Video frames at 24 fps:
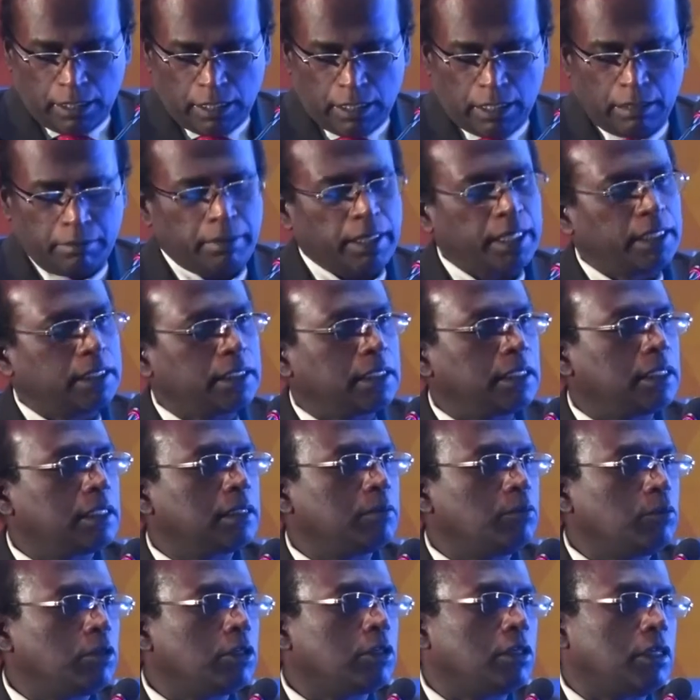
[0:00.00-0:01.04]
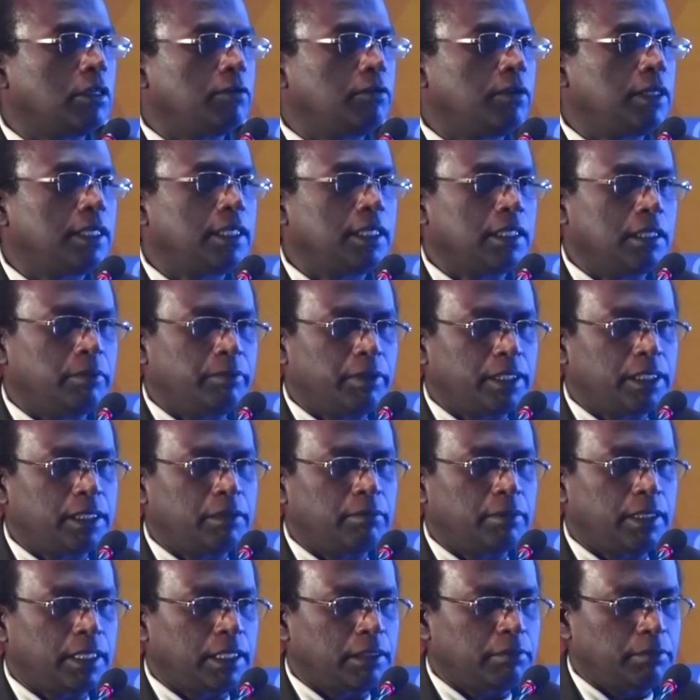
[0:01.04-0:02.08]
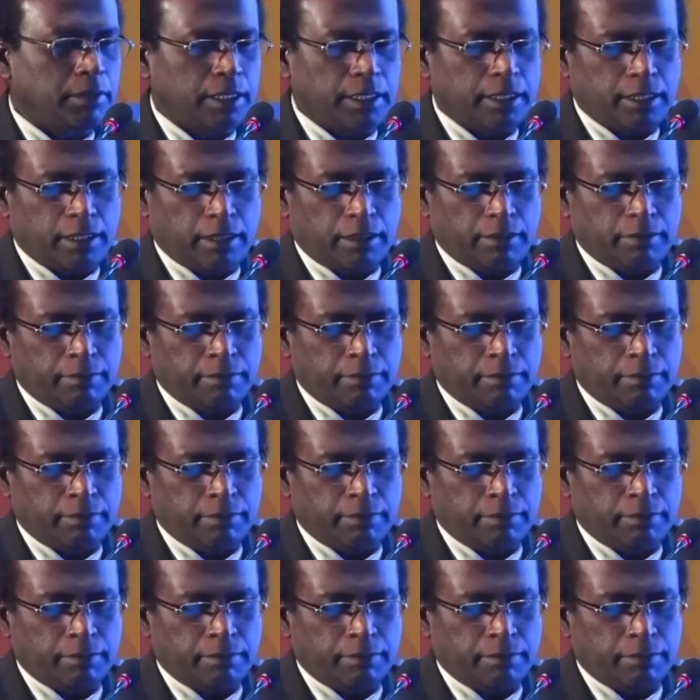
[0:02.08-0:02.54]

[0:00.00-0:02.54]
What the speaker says: and makes us more confident in the patient management.